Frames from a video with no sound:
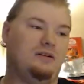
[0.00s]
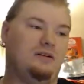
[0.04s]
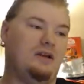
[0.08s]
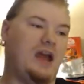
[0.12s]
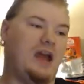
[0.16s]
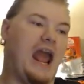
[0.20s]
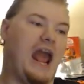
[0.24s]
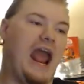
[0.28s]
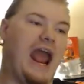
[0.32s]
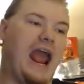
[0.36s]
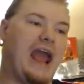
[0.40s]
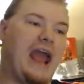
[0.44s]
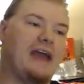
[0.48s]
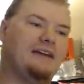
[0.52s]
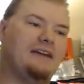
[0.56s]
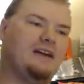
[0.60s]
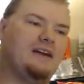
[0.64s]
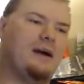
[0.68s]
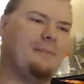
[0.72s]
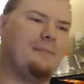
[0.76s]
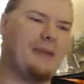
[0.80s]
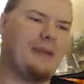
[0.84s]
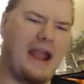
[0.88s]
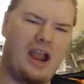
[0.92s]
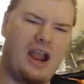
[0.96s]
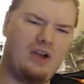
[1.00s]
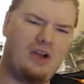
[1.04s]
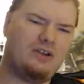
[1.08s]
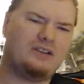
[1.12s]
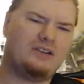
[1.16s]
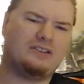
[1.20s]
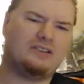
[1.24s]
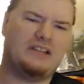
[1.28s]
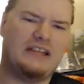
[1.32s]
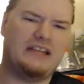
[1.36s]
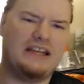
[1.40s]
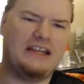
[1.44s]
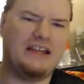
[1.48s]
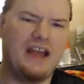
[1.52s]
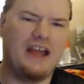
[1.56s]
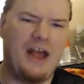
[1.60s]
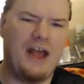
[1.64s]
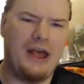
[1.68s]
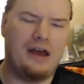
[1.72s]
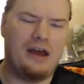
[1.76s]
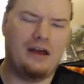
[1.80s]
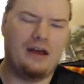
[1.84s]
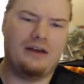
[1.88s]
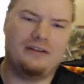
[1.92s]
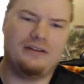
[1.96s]
And apparently,
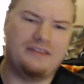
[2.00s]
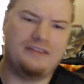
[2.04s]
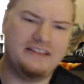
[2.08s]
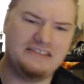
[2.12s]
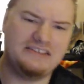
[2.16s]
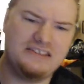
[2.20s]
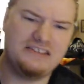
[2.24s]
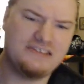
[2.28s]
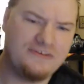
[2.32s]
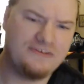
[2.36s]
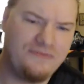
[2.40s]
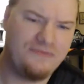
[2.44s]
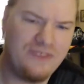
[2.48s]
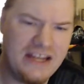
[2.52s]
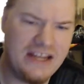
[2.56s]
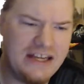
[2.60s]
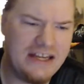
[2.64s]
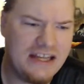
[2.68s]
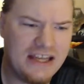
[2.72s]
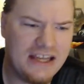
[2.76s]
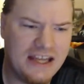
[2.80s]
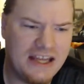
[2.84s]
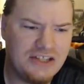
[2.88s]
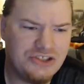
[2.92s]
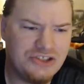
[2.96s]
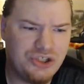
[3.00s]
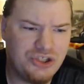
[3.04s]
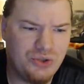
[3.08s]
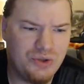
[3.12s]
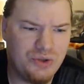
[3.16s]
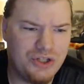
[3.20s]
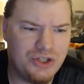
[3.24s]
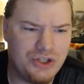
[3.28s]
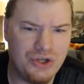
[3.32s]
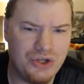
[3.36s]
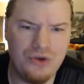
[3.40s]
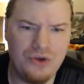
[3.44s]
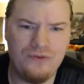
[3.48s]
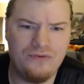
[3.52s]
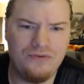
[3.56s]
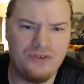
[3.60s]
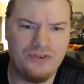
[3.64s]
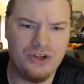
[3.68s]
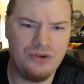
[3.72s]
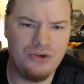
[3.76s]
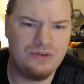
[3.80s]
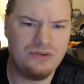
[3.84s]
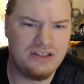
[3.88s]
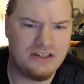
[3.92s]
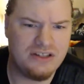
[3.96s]
this is feeding into a new
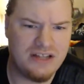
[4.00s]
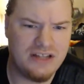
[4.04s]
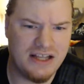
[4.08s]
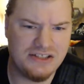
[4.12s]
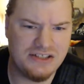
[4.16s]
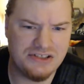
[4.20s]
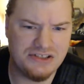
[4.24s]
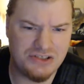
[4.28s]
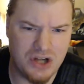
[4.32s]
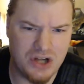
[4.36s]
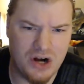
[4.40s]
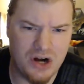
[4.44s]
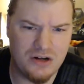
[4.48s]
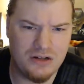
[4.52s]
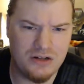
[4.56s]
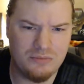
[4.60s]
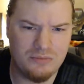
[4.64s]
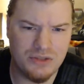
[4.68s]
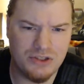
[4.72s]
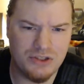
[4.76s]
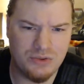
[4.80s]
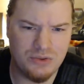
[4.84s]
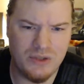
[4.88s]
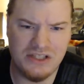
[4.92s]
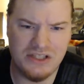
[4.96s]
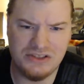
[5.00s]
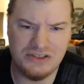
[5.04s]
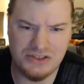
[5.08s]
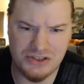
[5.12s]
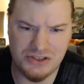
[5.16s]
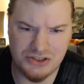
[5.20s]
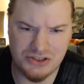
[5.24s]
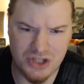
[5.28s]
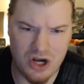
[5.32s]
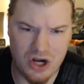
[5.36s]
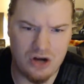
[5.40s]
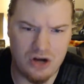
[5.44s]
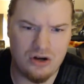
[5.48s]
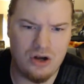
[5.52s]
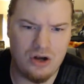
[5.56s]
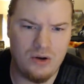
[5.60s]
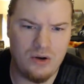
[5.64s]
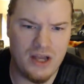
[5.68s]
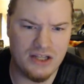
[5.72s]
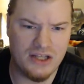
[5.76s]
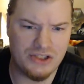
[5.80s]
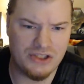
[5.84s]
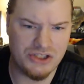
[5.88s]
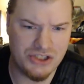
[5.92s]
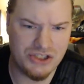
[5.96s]
feud that they started between Cesaro
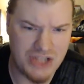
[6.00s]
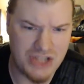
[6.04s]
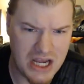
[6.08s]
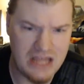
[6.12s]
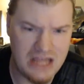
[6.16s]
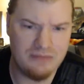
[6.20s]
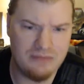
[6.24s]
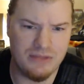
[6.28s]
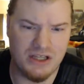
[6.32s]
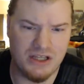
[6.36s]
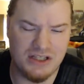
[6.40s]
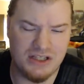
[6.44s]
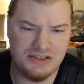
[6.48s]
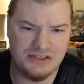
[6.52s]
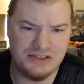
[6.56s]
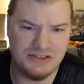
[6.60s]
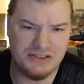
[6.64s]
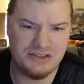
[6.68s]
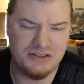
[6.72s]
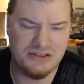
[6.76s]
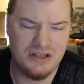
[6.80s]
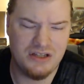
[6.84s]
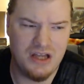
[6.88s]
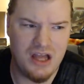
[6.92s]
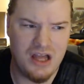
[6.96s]
and Sheamus.